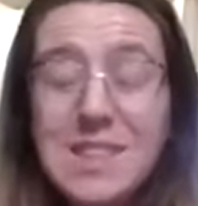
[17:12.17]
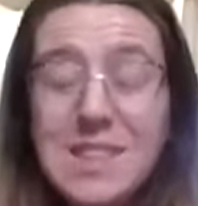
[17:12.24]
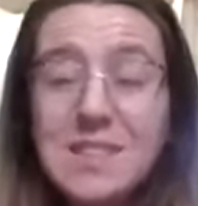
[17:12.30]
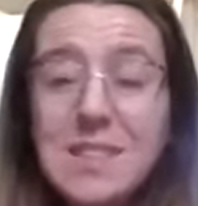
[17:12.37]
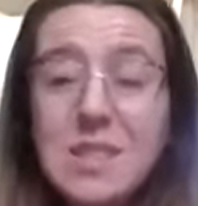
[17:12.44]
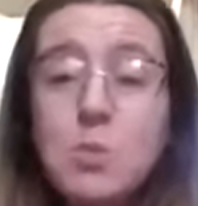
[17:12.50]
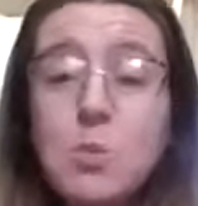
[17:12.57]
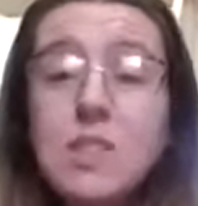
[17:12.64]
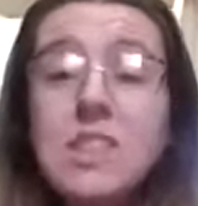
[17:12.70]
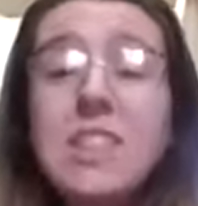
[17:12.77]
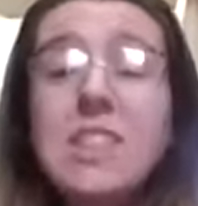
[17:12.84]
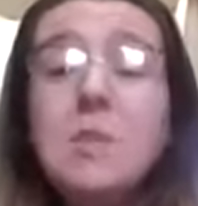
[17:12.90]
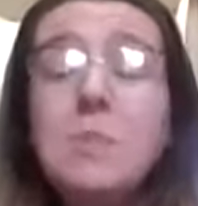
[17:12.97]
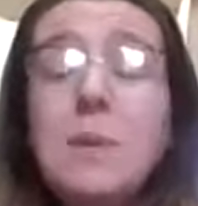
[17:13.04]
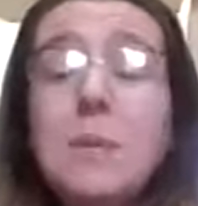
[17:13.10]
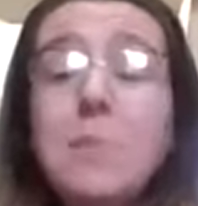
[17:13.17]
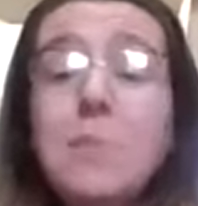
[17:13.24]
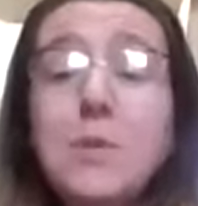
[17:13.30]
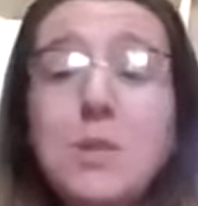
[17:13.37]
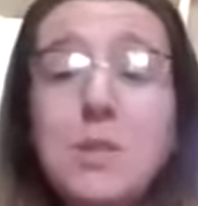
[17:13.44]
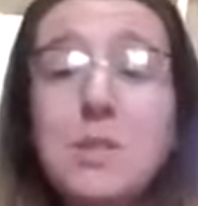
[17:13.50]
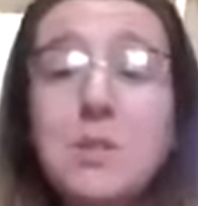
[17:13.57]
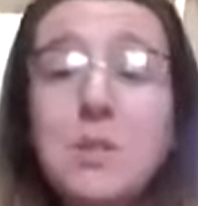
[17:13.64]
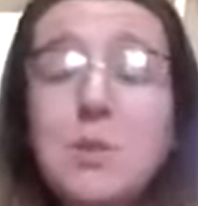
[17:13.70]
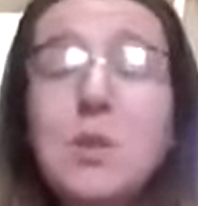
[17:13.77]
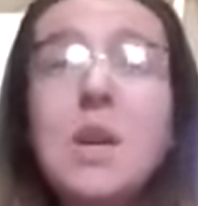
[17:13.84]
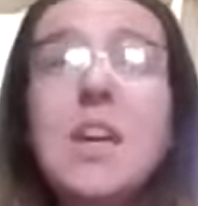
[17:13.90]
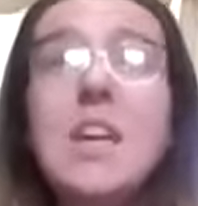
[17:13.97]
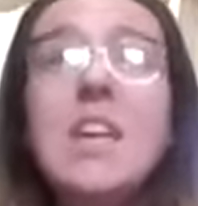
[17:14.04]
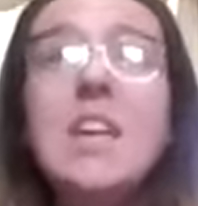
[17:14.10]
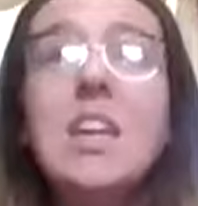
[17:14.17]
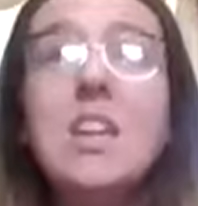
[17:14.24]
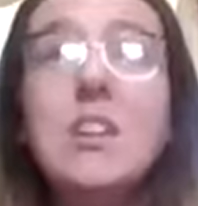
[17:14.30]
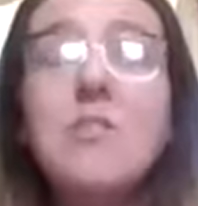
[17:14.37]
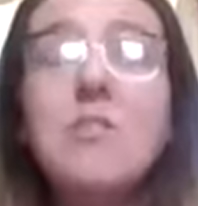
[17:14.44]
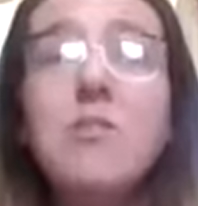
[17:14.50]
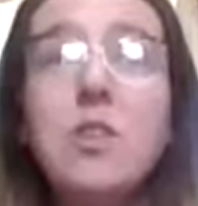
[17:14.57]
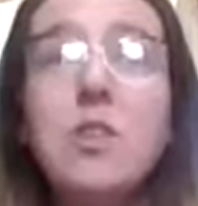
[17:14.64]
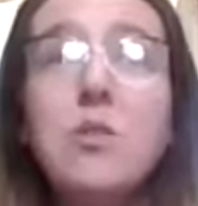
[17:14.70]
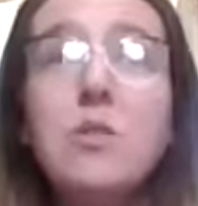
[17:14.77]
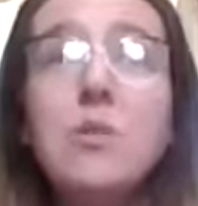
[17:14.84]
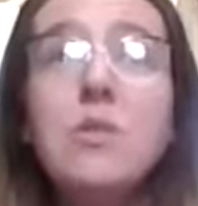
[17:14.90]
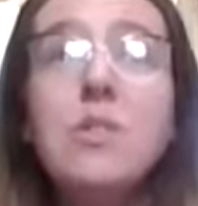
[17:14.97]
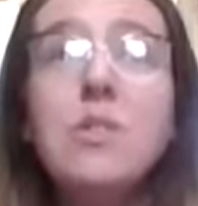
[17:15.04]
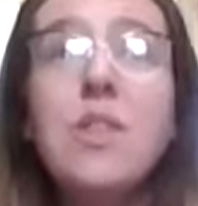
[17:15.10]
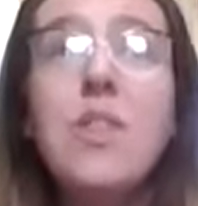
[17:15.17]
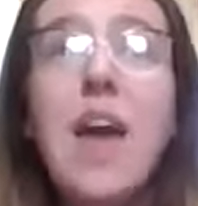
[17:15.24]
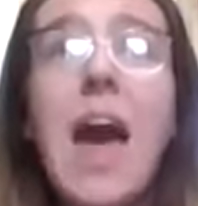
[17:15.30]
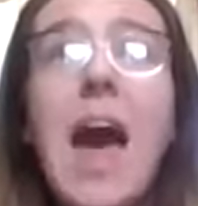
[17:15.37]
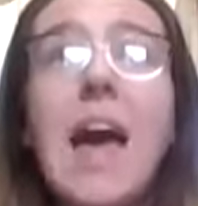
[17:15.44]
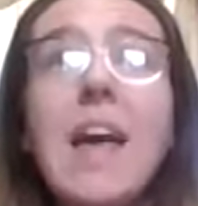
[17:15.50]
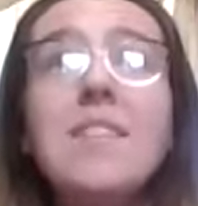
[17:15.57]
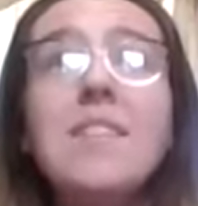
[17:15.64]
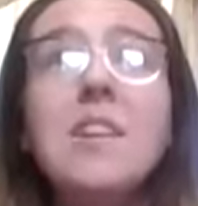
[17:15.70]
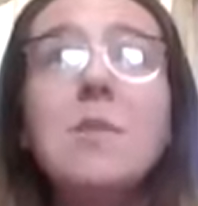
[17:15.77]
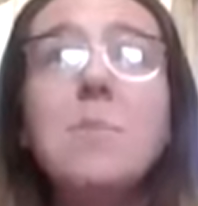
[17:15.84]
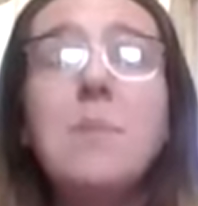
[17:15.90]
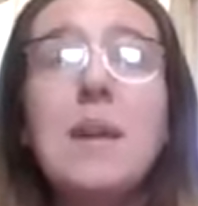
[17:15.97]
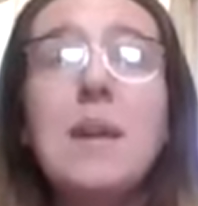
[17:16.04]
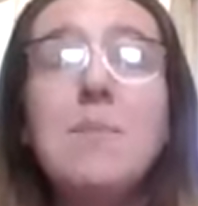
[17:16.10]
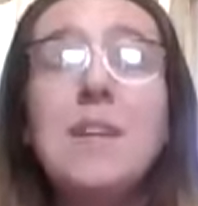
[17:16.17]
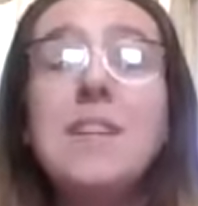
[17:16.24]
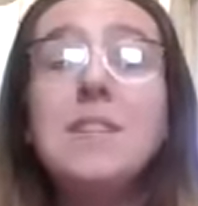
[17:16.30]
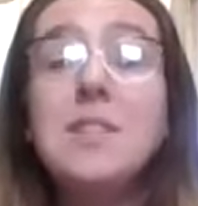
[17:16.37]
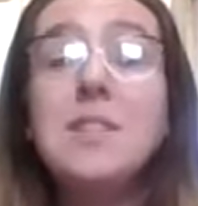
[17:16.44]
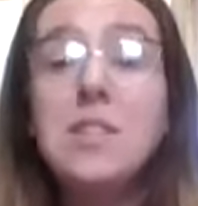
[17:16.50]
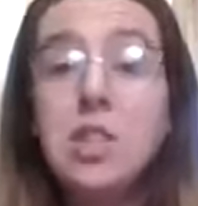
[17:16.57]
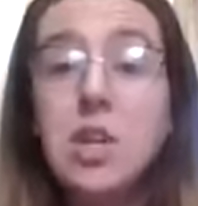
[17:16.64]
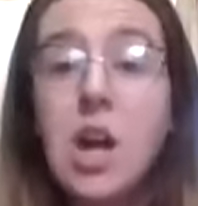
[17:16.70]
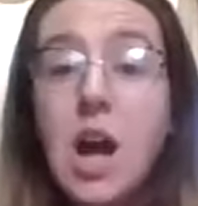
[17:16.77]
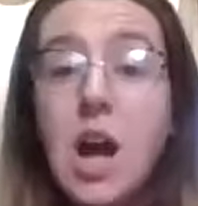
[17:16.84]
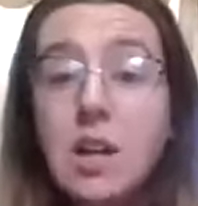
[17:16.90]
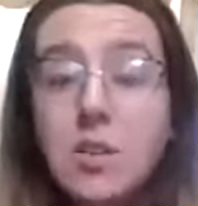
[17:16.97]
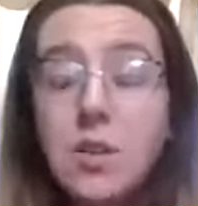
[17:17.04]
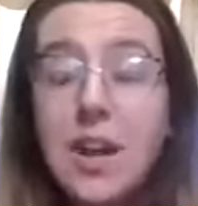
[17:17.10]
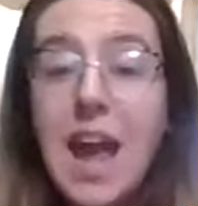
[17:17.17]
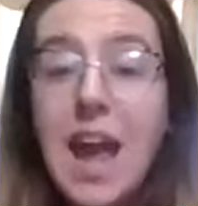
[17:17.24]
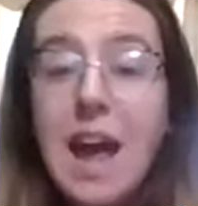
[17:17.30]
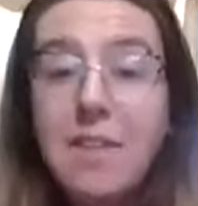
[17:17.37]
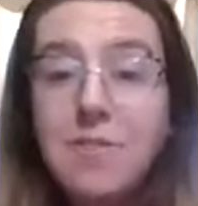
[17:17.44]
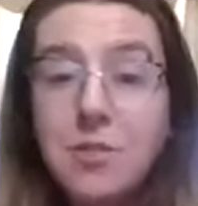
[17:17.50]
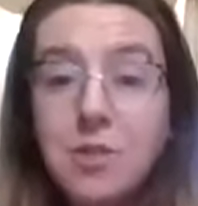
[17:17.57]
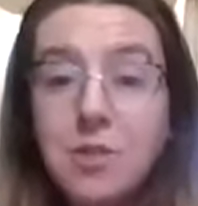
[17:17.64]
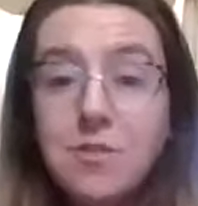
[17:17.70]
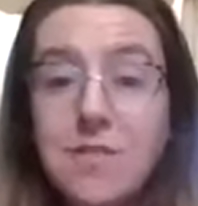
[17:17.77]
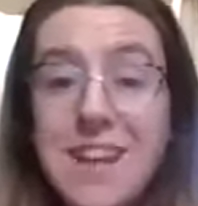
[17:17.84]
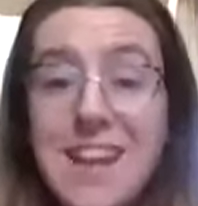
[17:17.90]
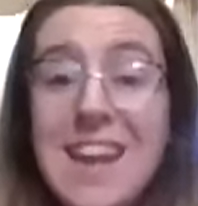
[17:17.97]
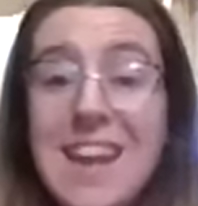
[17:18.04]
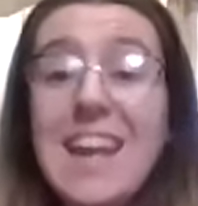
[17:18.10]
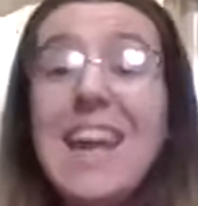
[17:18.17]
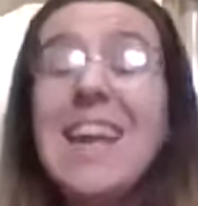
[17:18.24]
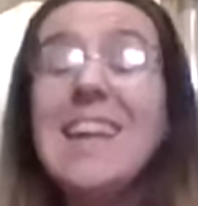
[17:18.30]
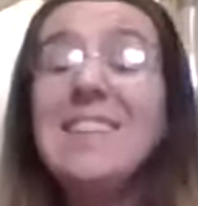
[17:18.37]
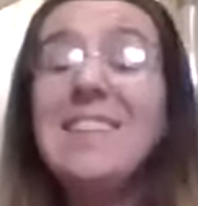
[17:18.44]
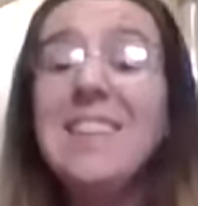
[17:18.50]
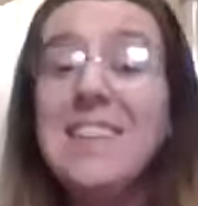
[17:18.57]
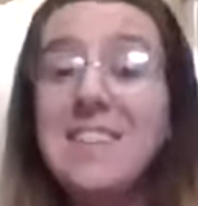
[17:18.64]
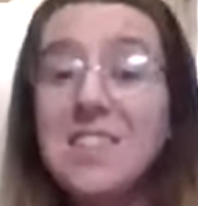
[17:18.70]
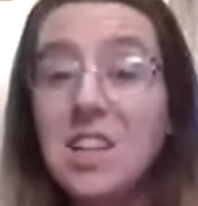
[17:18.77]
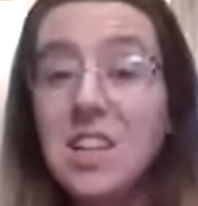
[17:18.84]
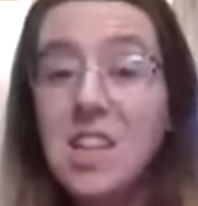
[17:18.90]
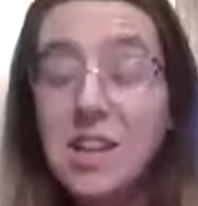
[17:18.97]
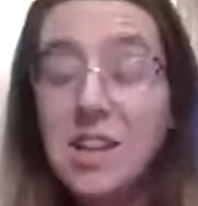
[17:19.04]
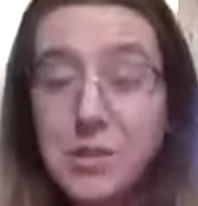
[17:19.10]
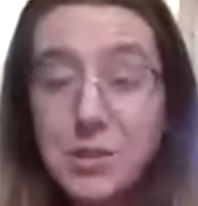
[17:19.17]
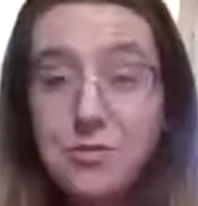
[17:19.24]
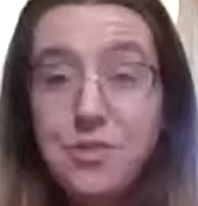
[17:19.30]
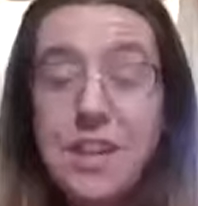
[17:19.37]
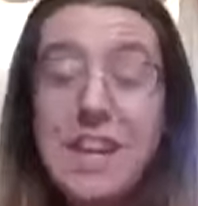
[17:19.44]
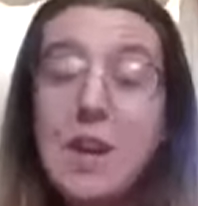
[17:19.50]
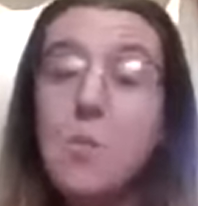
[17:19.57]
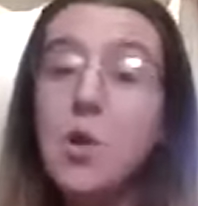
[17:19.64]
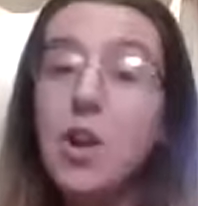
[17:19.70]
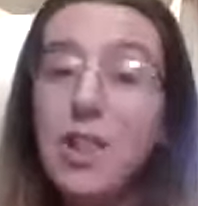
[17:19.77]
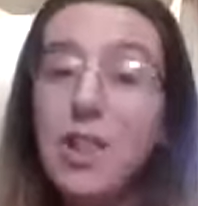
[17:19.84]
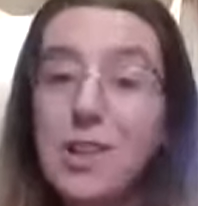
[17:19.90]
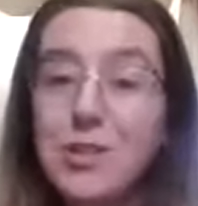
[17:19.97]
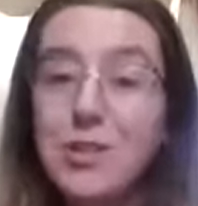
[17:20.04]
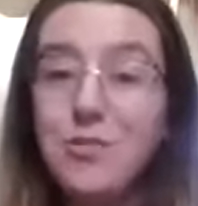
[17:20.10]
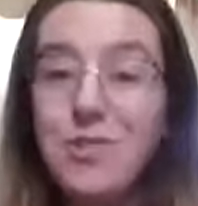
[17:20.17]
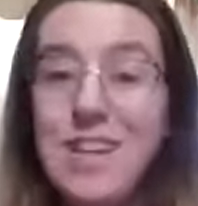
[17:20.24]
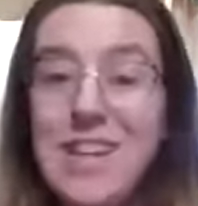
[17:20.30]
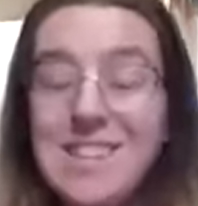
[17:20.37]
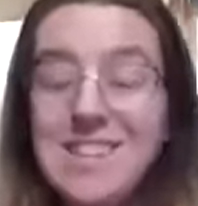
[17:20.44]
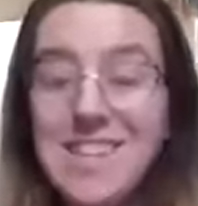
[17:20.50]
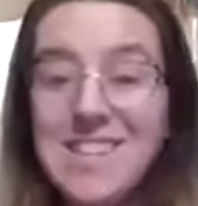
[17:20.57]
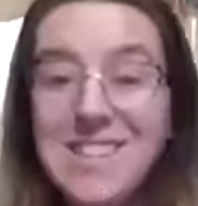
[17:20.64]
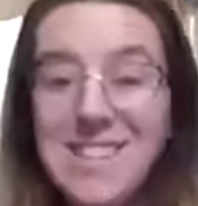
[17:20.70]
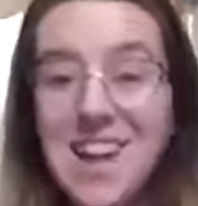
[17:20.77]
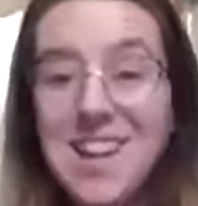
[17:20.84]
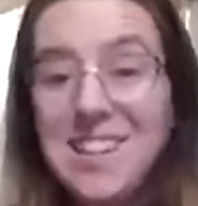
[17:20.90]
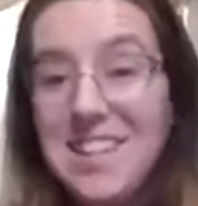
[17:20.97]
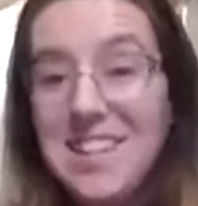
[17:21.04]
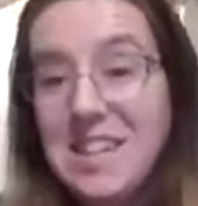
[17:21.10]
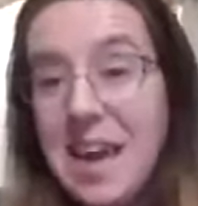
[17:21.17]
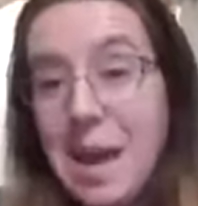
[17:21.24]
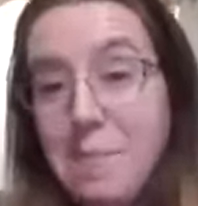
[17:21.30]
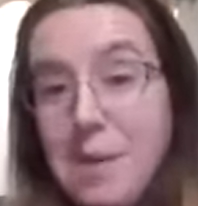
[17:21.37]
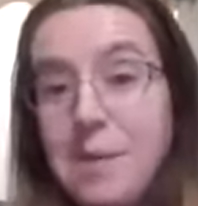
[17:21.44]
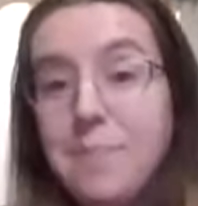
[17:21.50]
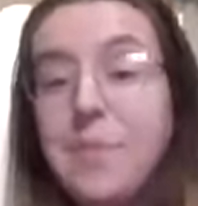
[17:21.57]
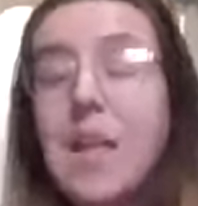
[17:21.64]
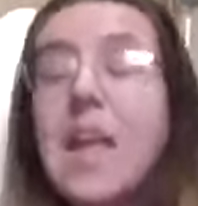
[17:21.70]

This is what leads people to confuse that their baby is still hungry after feeding and lead to cluster feeding, where cluster feeding does not need to happen.